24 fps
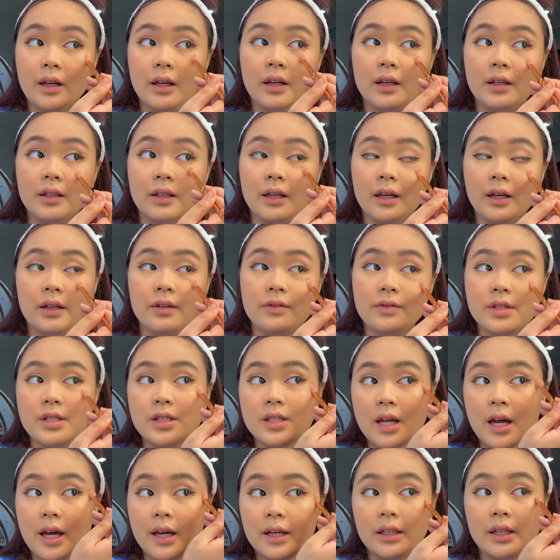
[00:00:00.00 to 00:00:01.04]
and kind of just
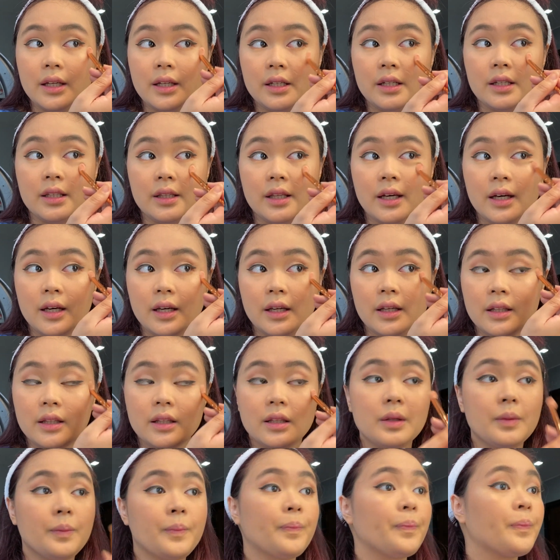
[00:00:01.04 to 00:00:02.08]
highlighting that.
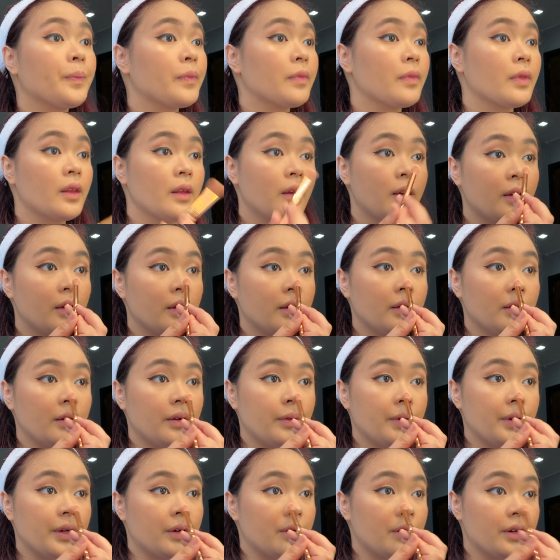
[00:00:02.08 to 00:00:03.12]

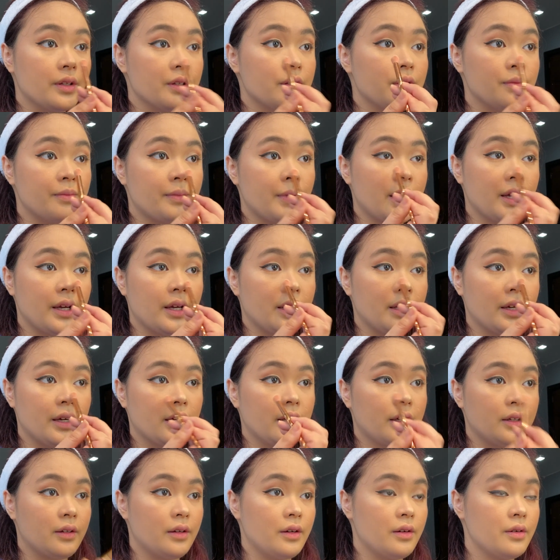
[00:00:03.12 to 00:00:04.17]
Going onto my
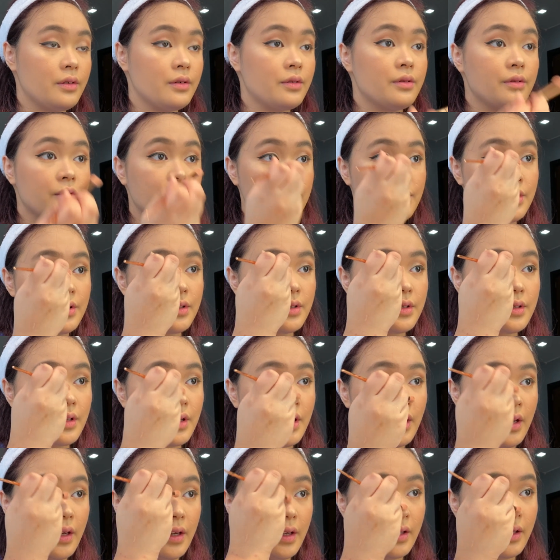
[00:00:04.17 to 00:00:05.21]
nose
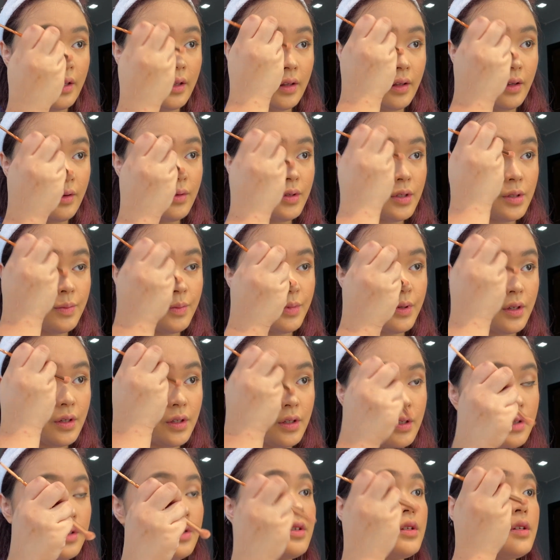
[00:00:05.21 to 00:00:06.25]
and nose
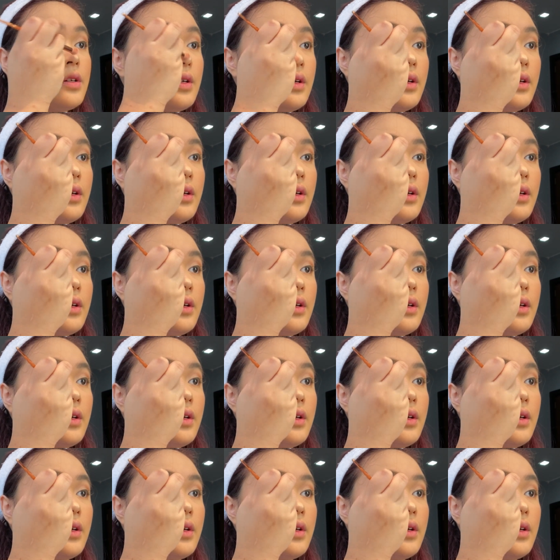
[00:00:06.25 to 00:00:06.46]
bridge.